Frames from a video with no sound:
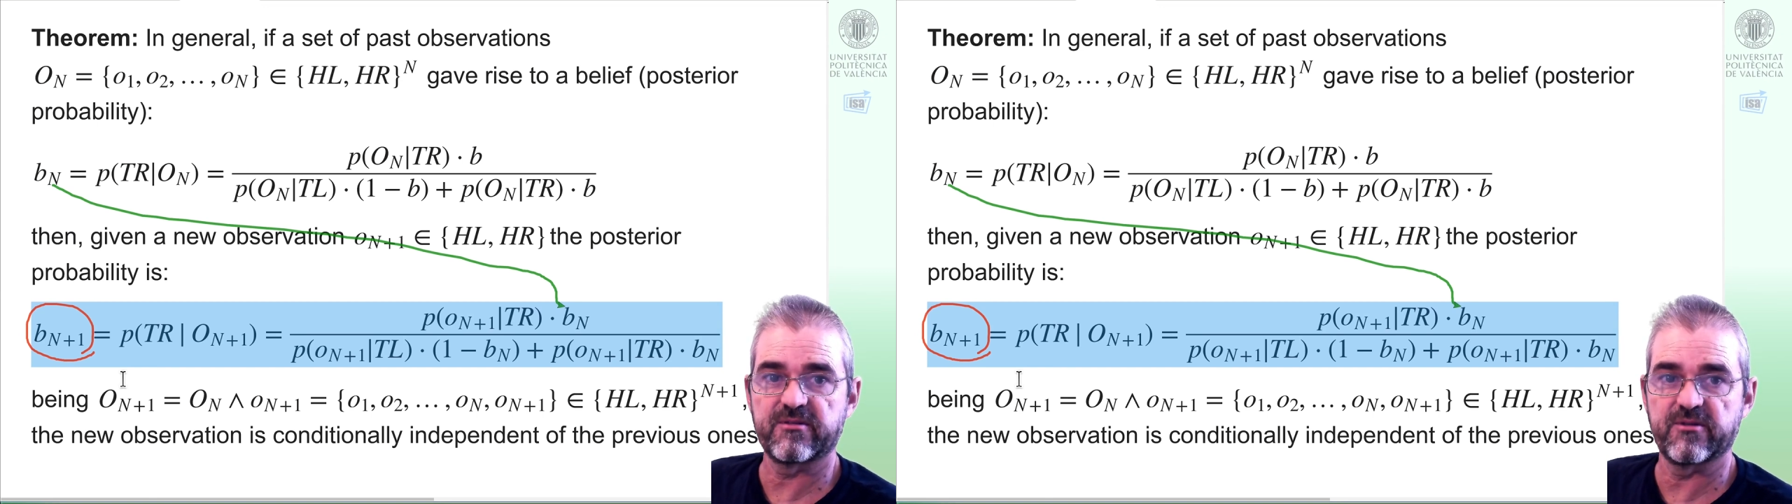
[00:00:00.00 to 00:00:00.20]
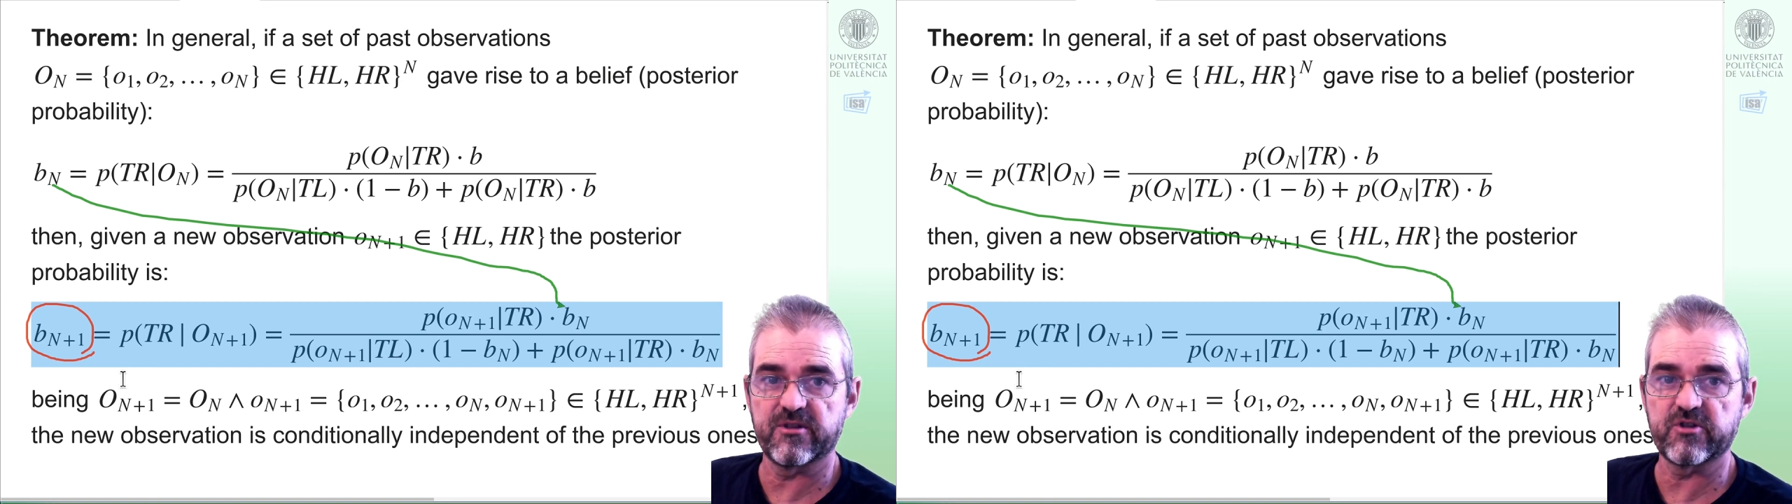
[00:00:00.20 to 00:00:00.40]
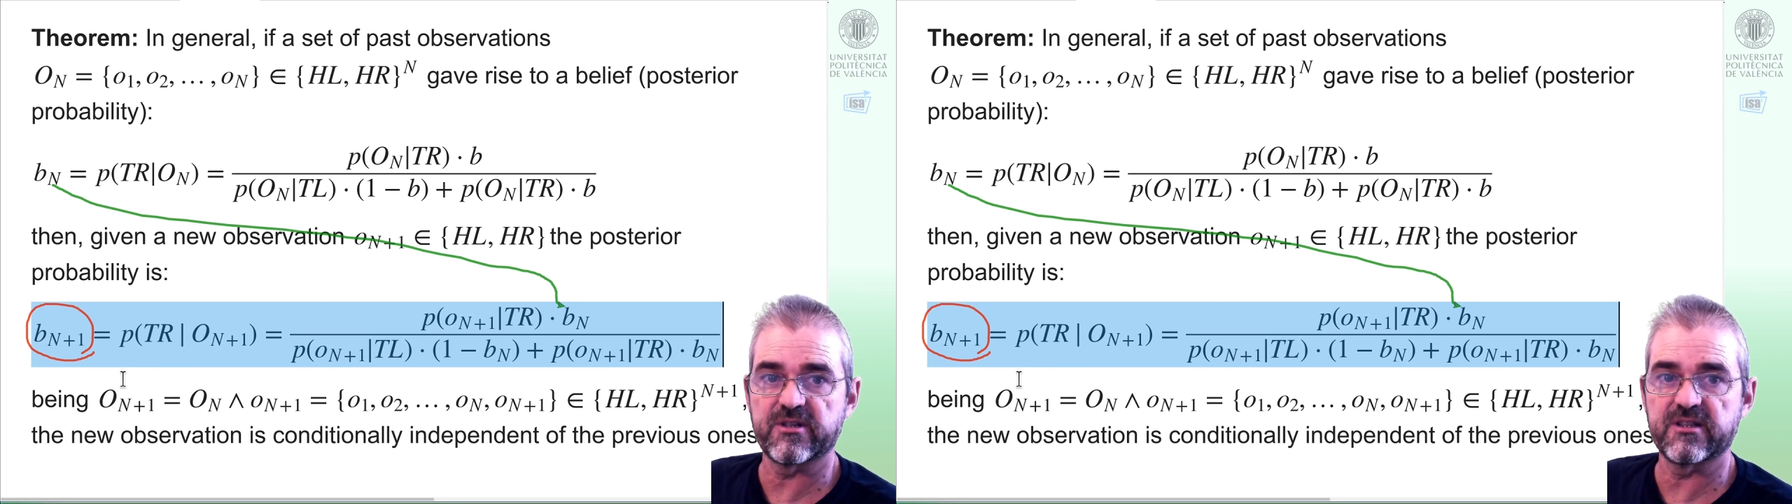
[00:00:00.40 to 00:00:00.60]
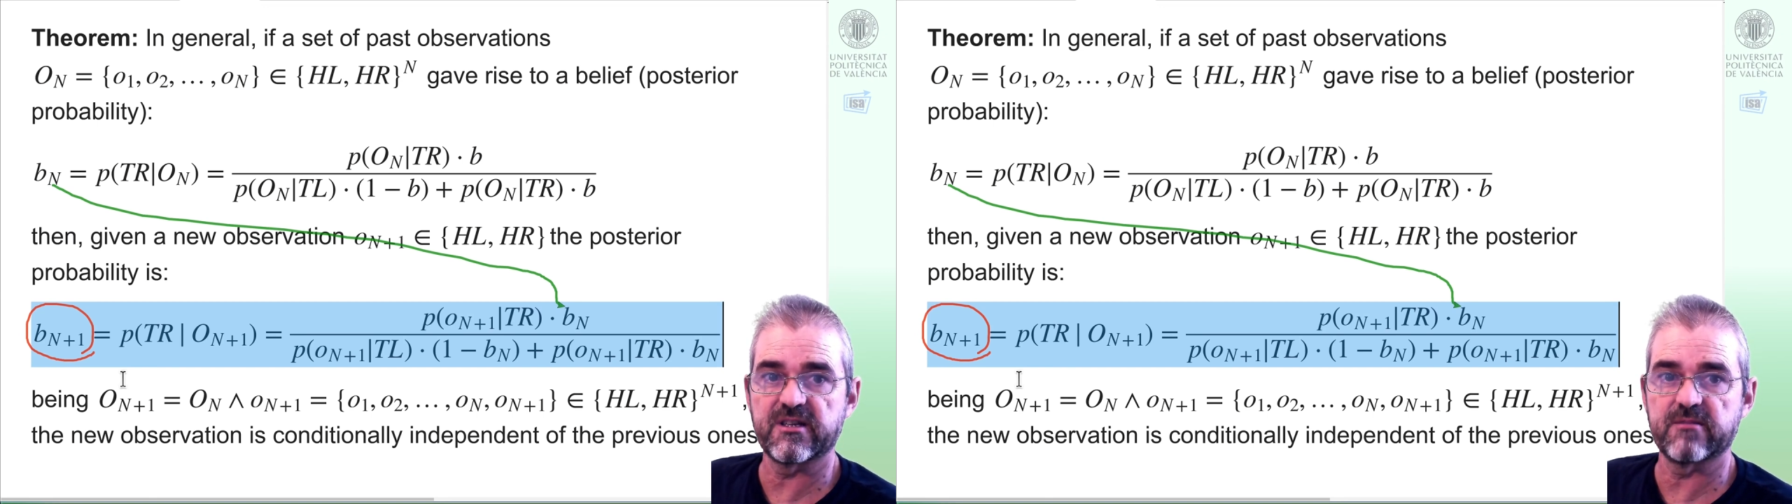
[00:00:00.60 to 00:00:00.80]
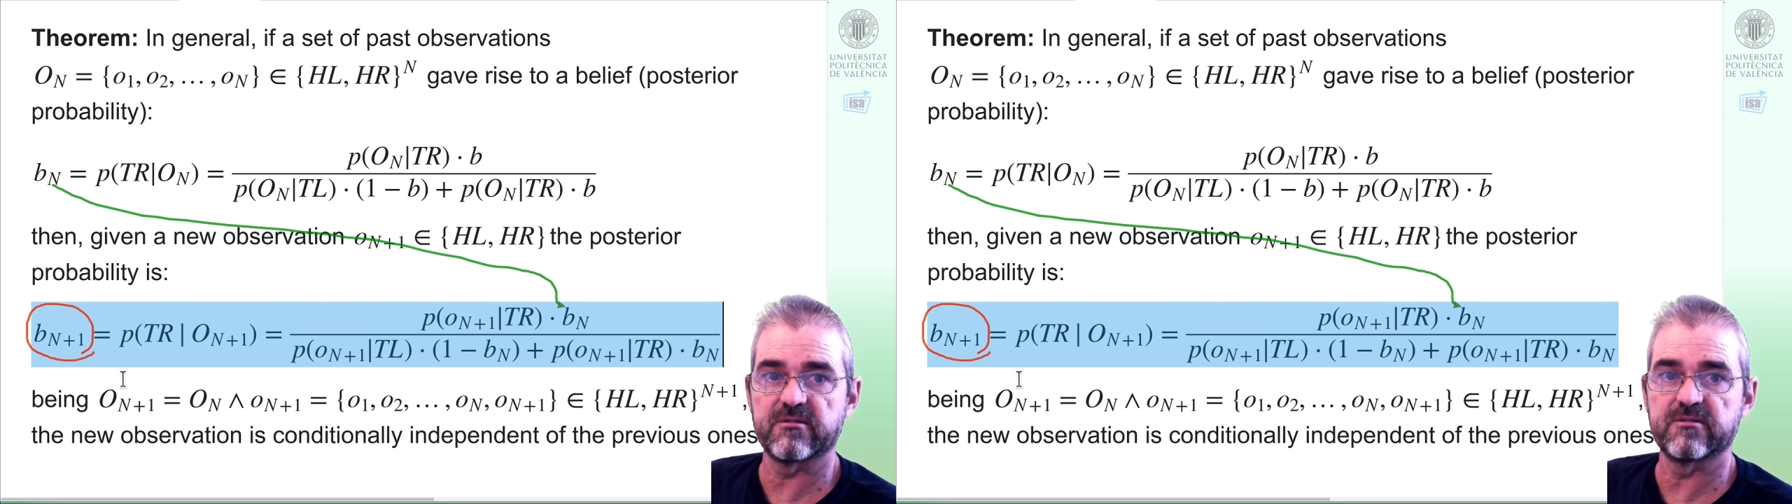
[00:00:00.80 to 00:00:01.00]
conditional
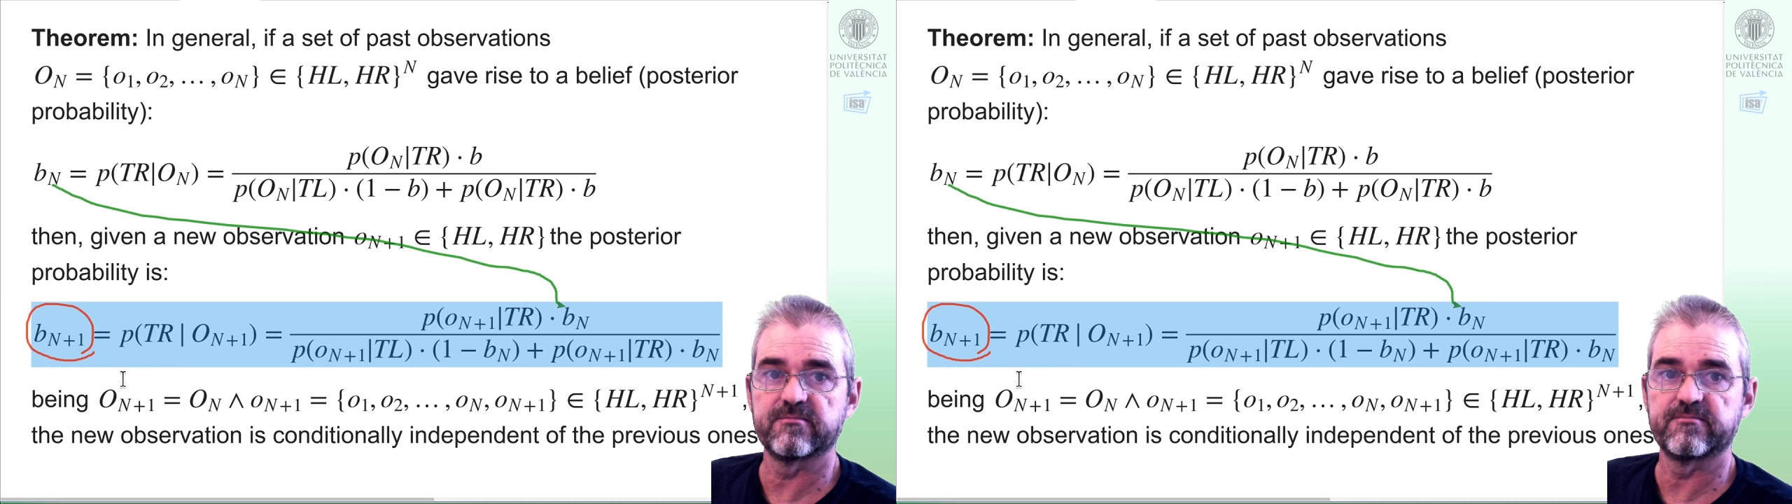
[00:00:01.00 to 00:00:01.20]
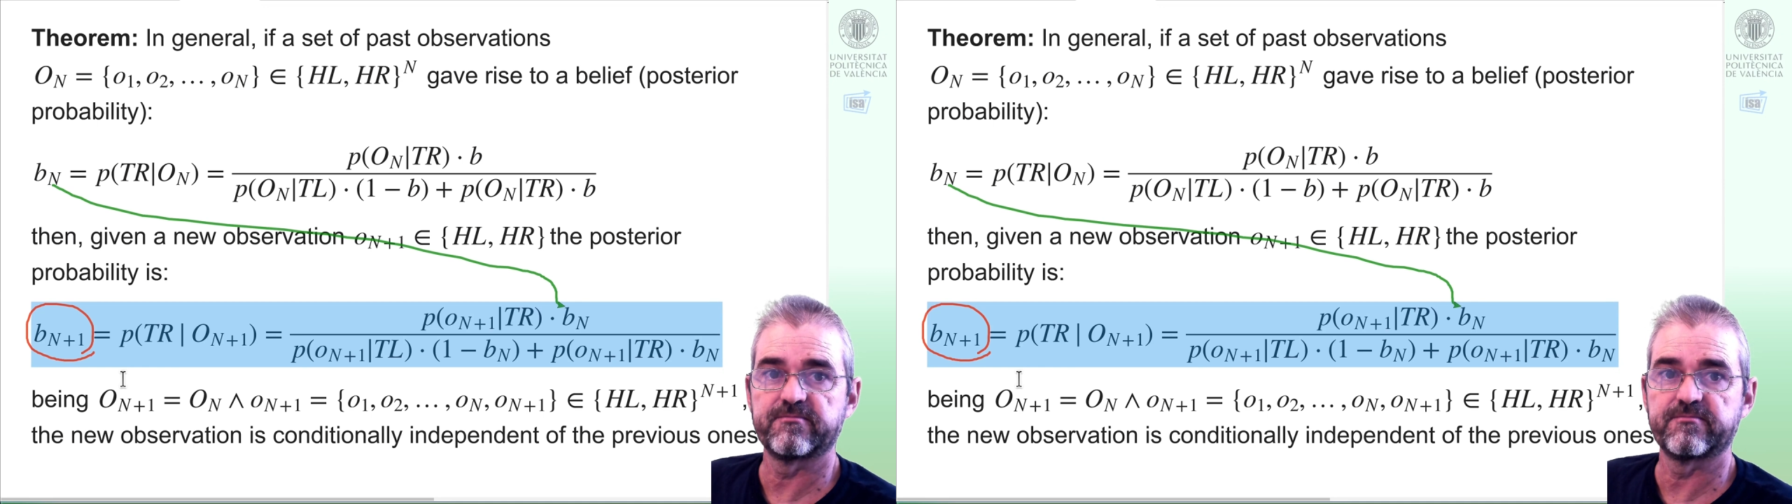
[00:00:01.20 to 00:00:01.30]
table